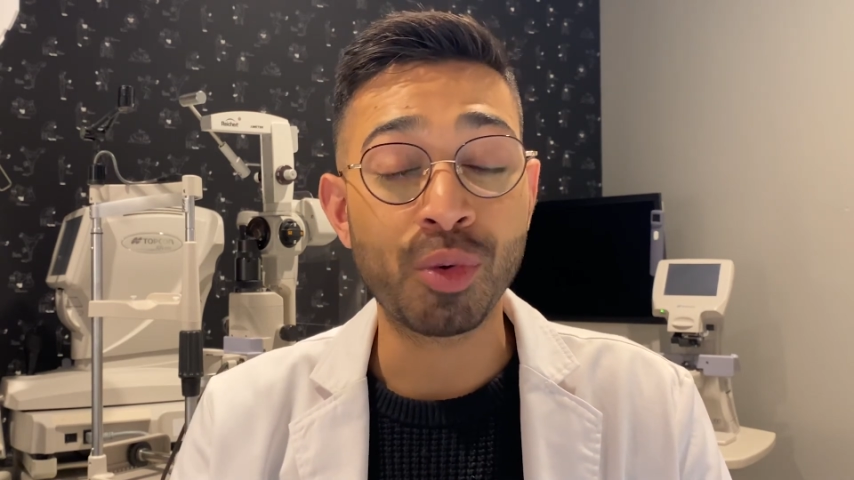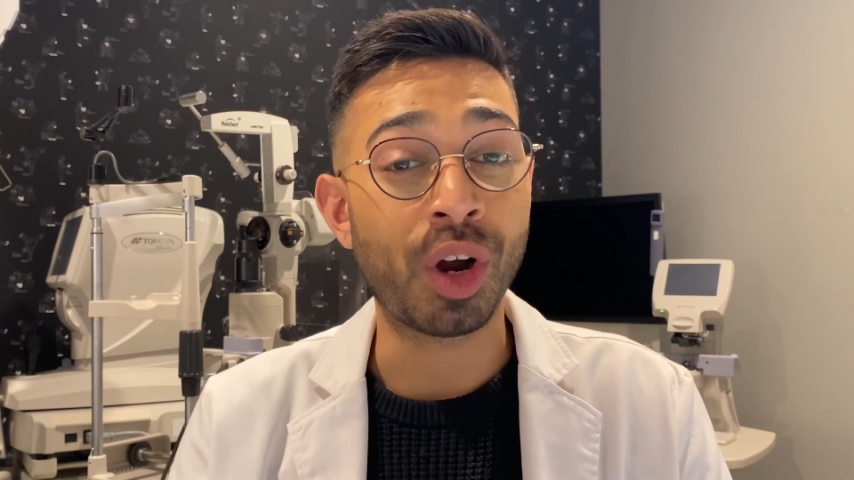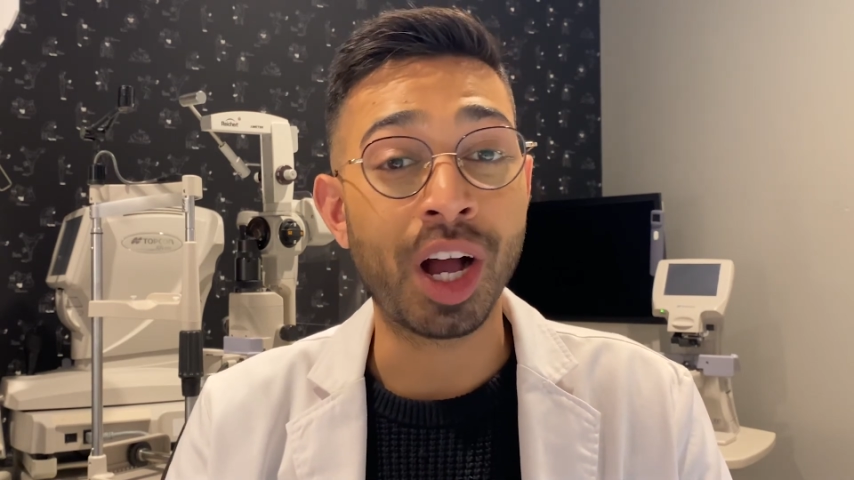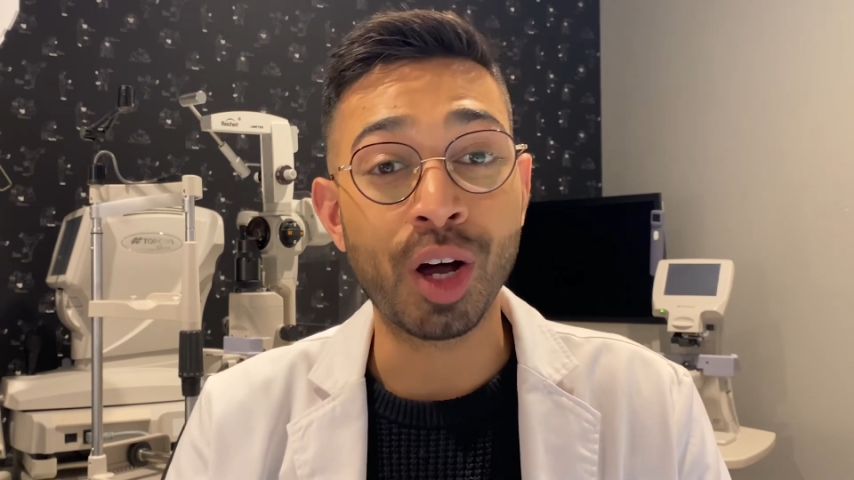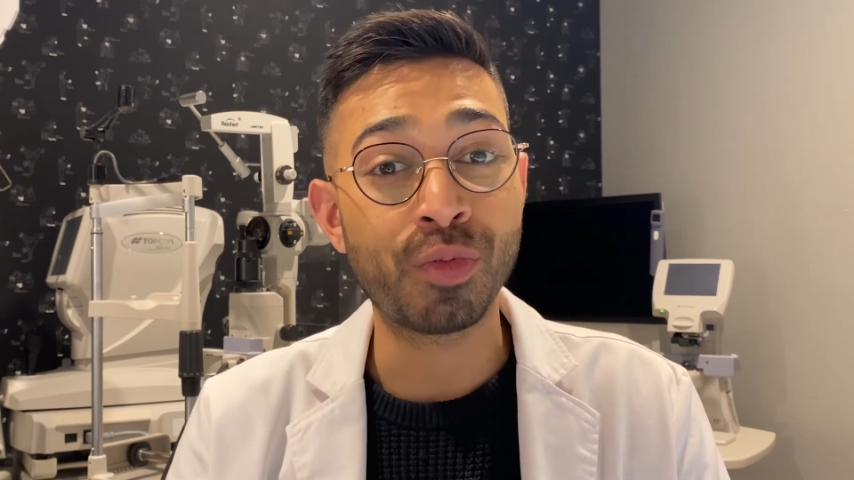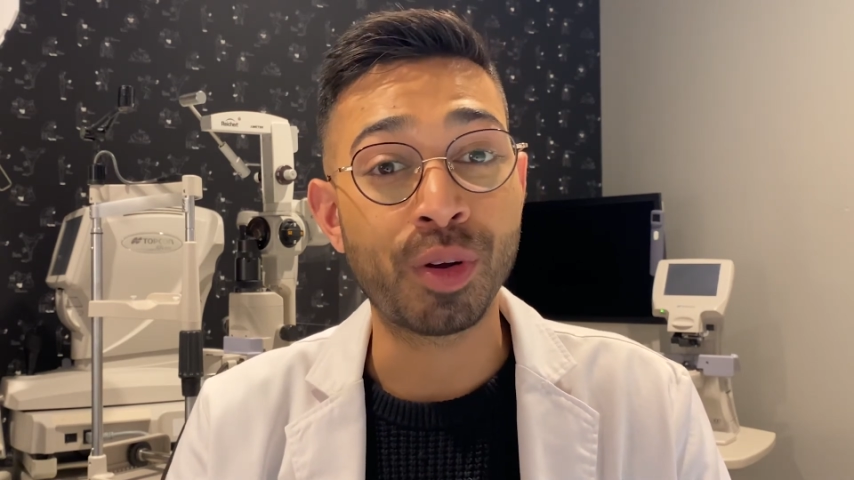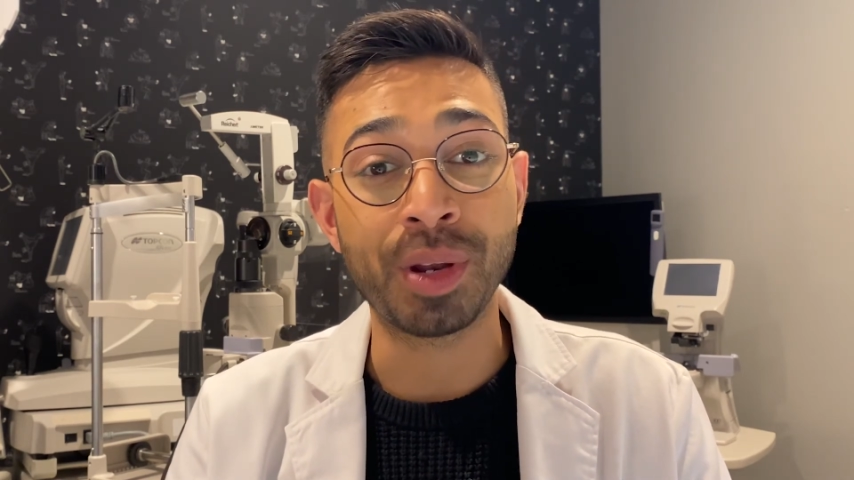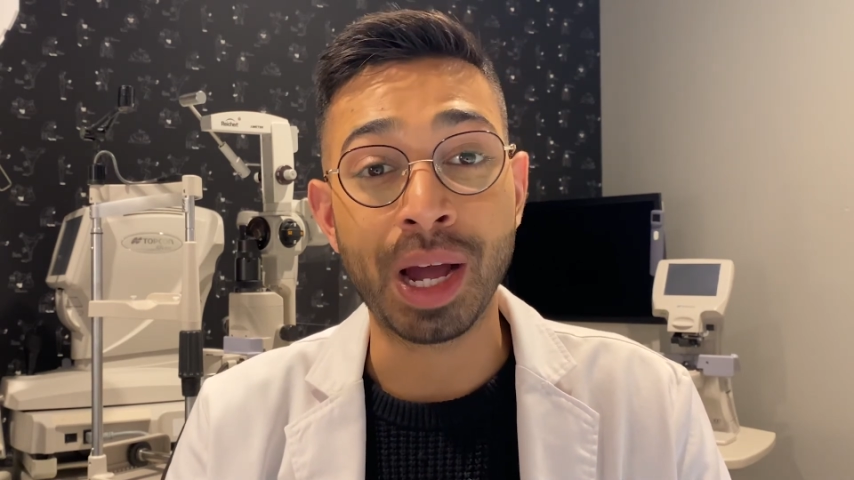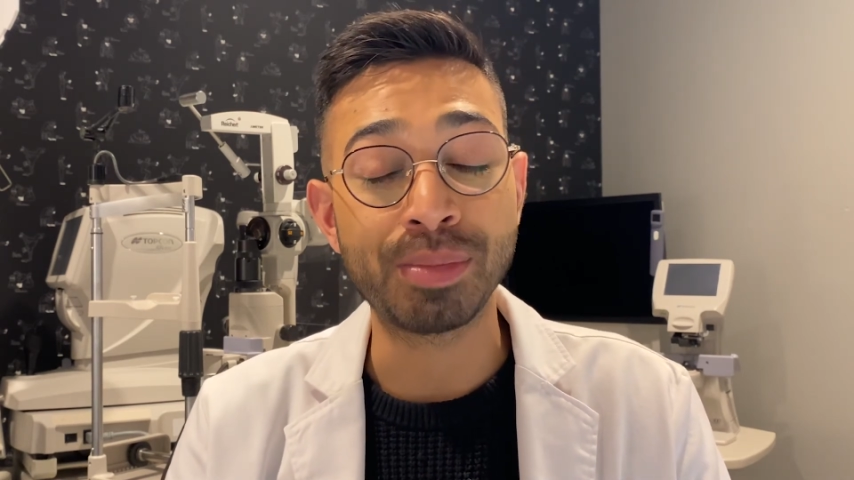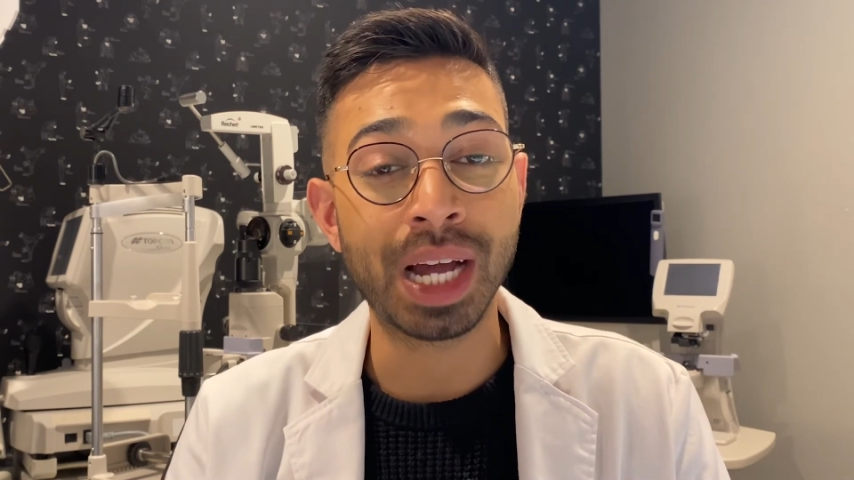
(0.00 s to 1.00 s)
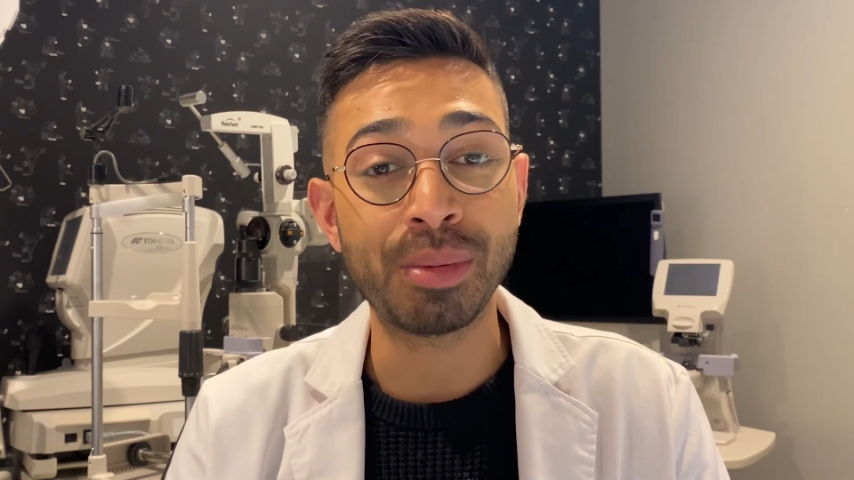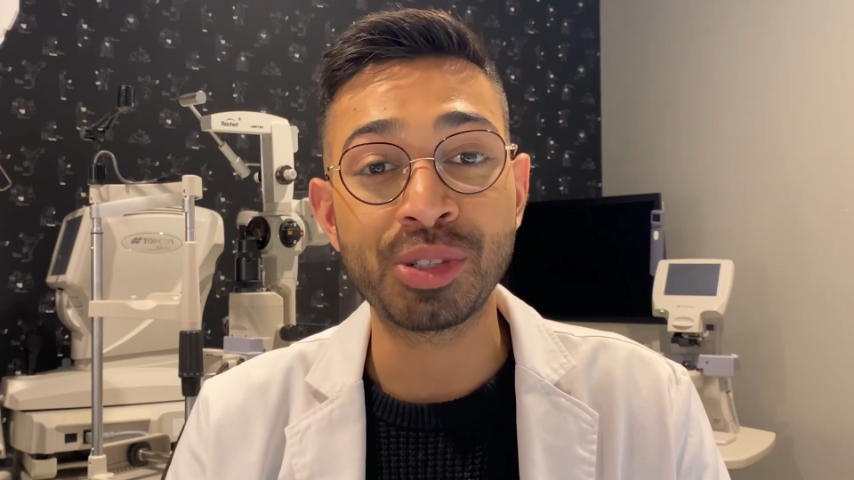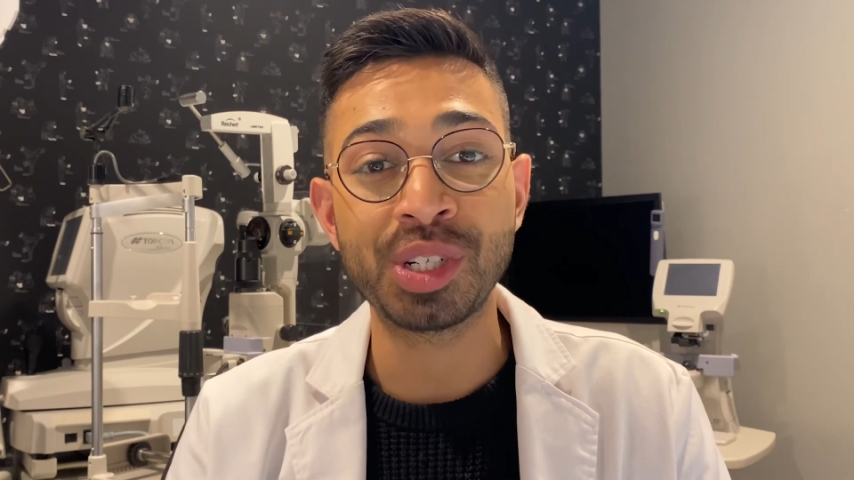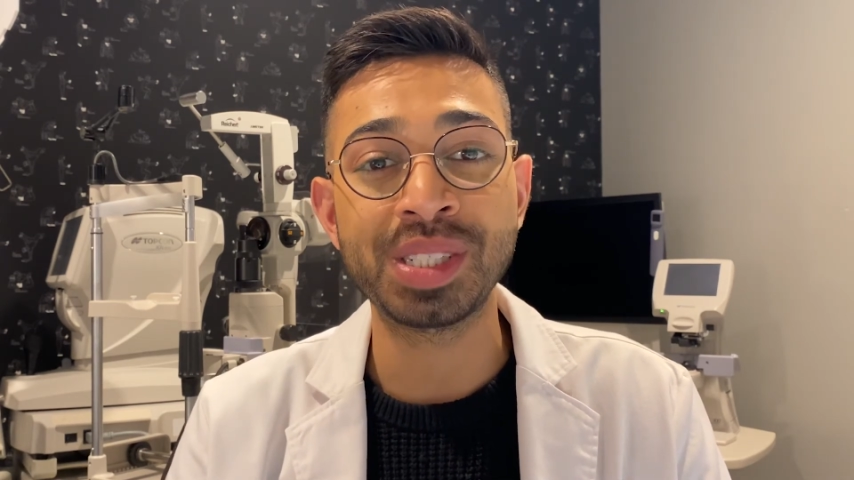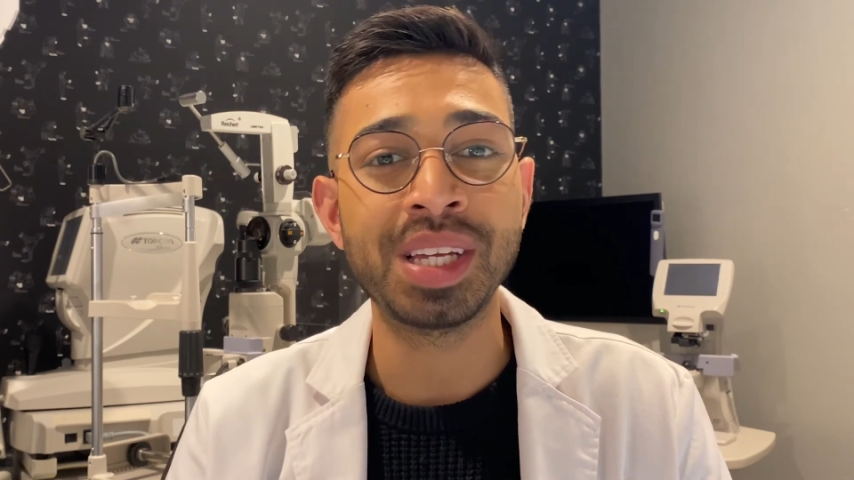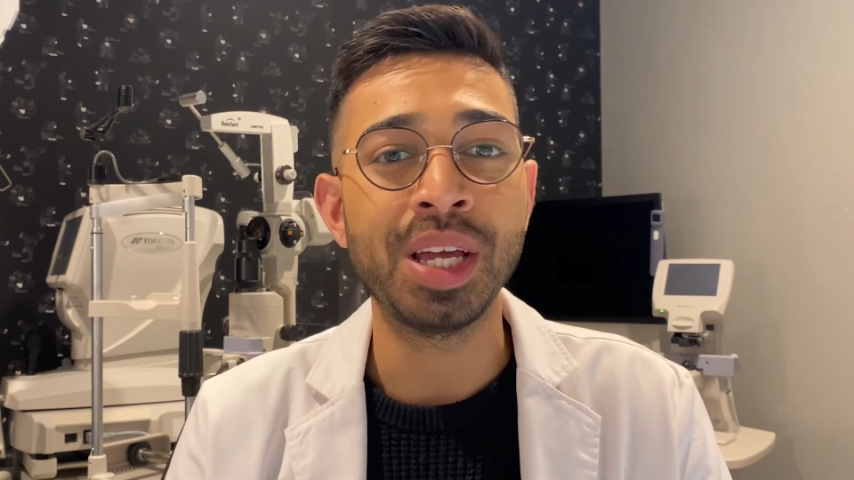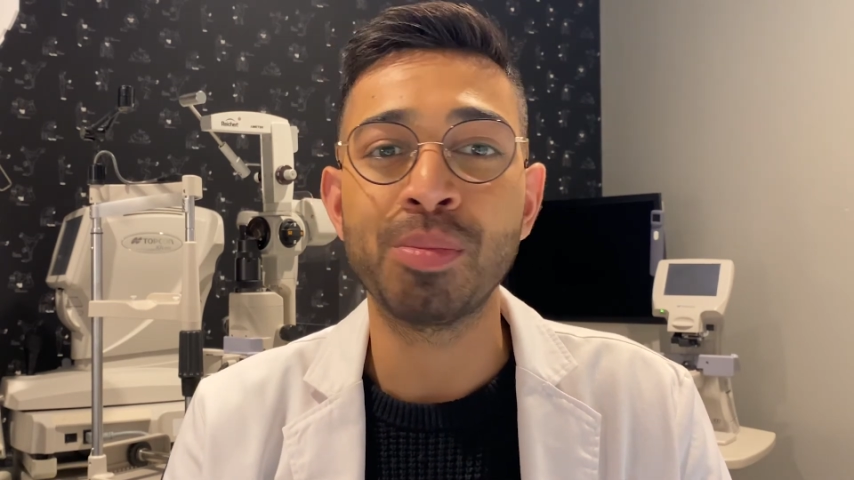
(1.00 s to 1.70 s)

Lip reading: or help from an optometrist,